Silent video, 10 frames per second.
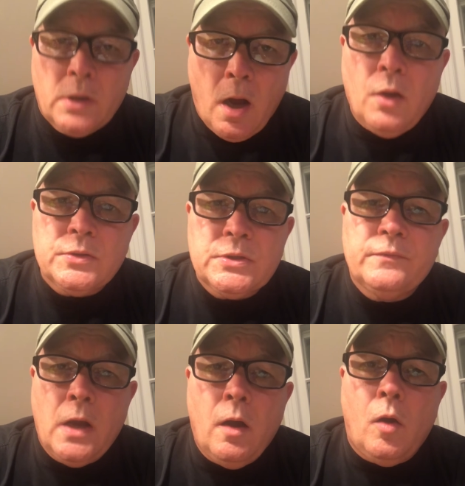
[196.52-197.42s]
because
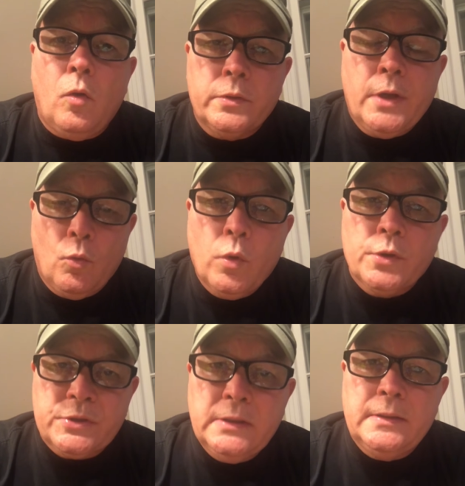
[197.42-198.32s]
of y'all, you know, we're
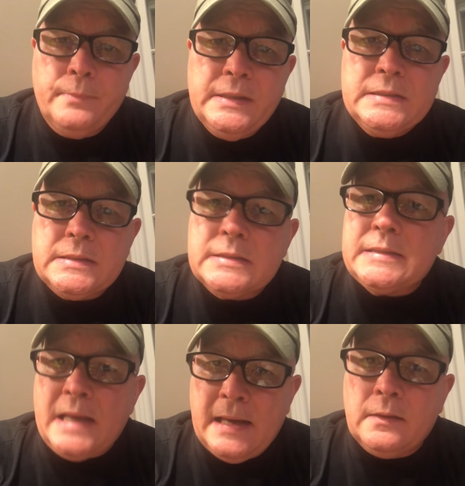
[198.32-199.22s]
still in business.
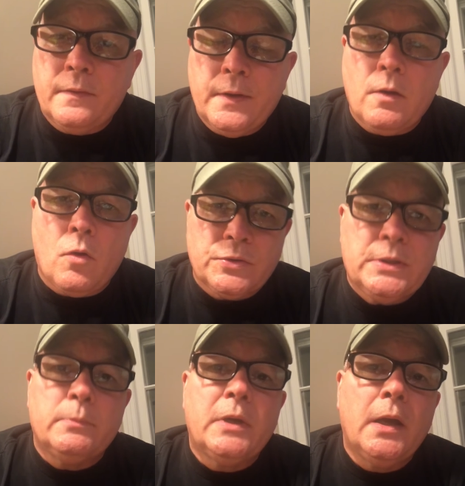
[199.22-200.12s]
Sadly, there are
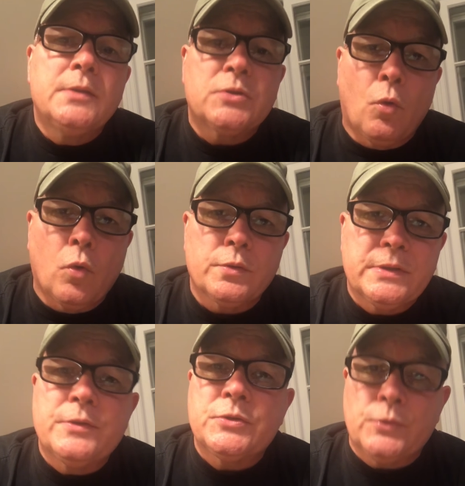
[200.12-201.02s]
some gun stores
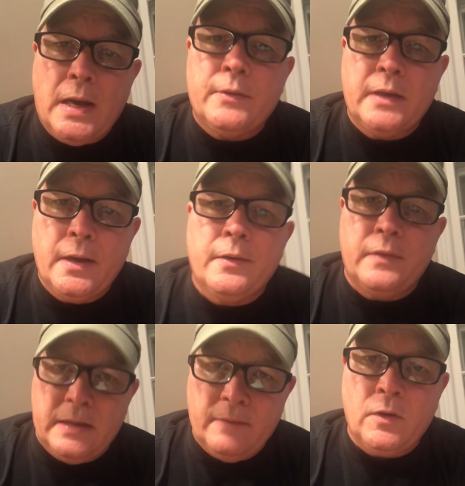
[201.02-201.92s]
in the surrounding area
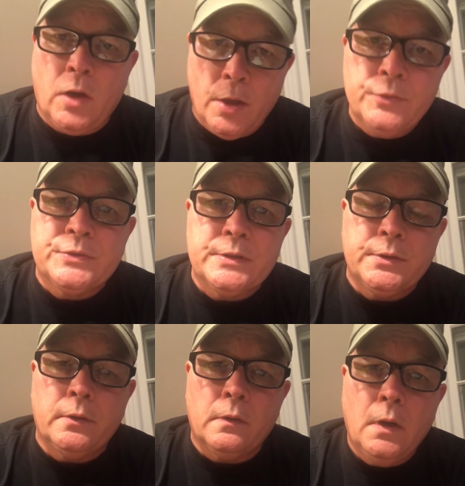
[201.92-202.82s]
that have closed
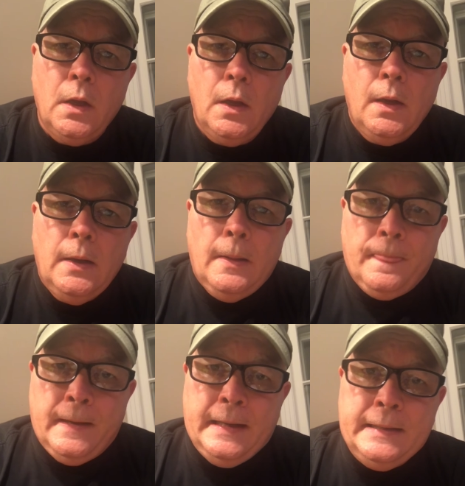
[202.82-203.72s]
this year.
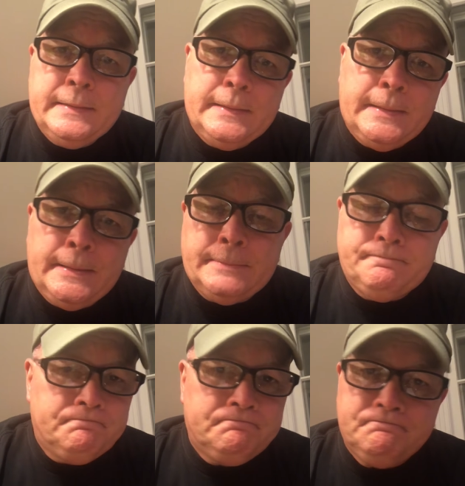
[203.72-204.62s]
And,
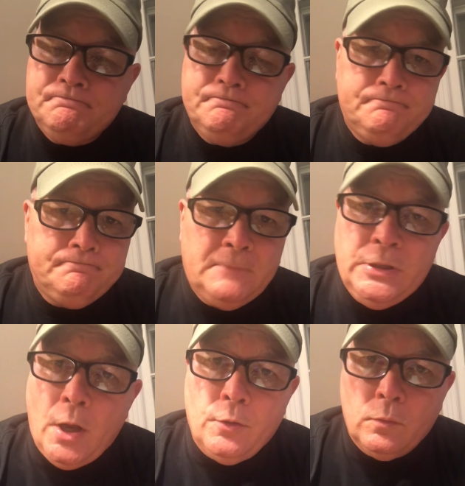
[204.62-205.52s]
um,
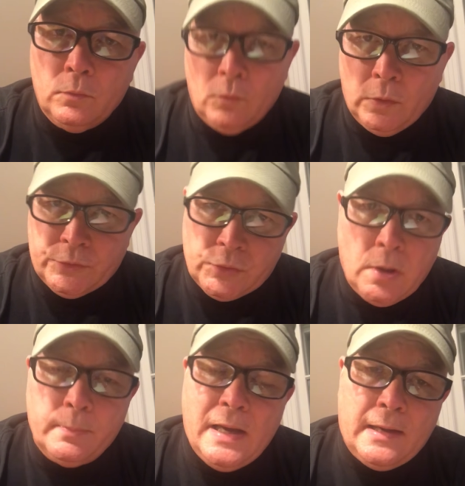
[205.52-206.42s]
you know, when
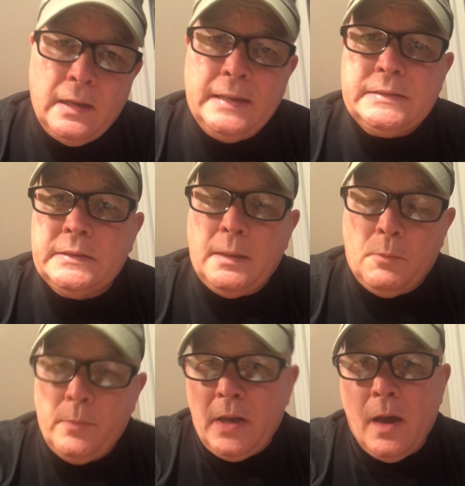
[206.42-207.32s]
Trump got elected, I'm
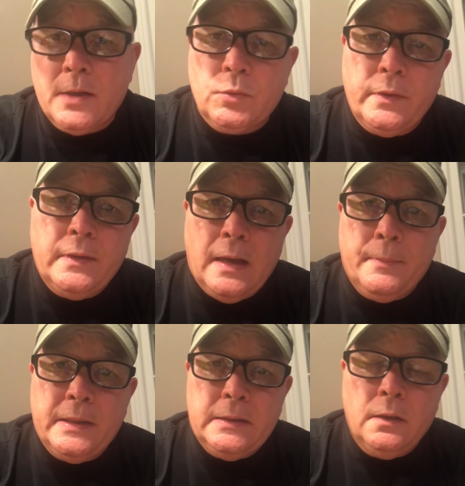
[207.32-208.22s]
going to be honest with you, I
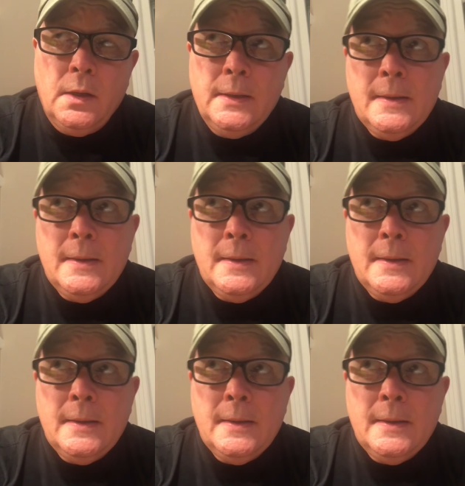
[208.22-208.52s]
mean,